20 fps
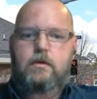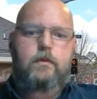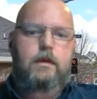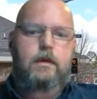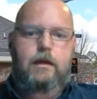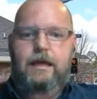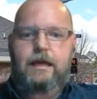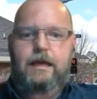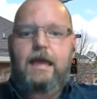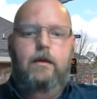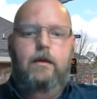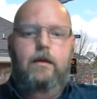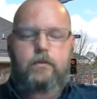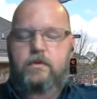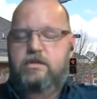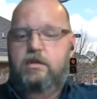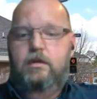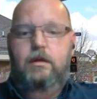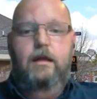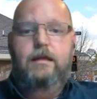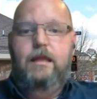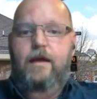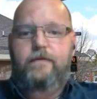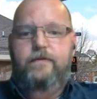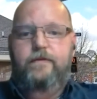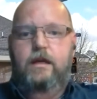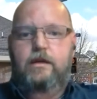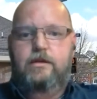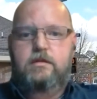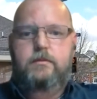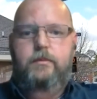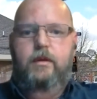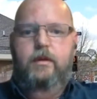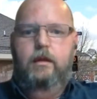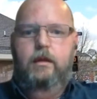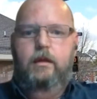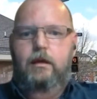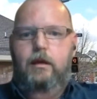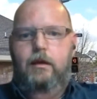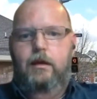We still had that
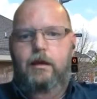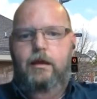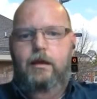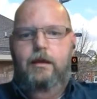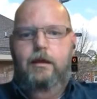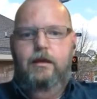flexibility